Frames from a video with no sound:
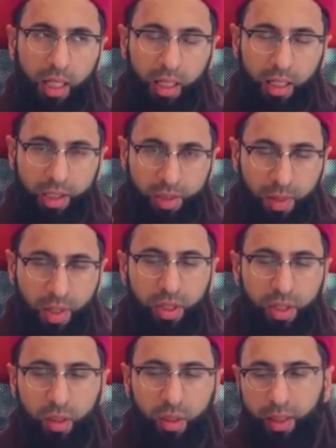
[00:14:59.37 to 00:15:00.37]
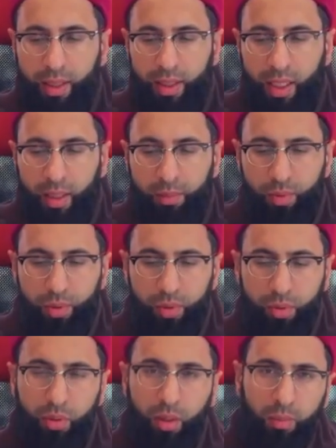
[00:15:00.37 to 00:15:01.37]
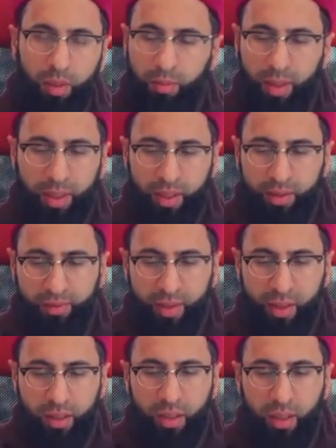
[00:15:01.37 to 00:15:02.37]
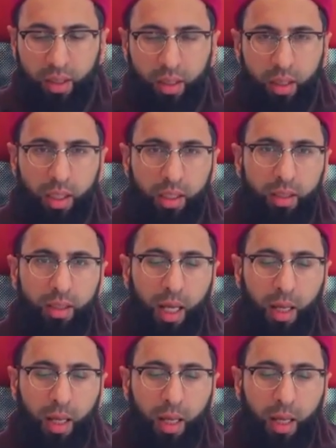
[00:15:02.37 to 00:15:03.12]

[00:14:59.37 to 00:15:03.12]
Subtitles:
especially when it came to, among many other things, in the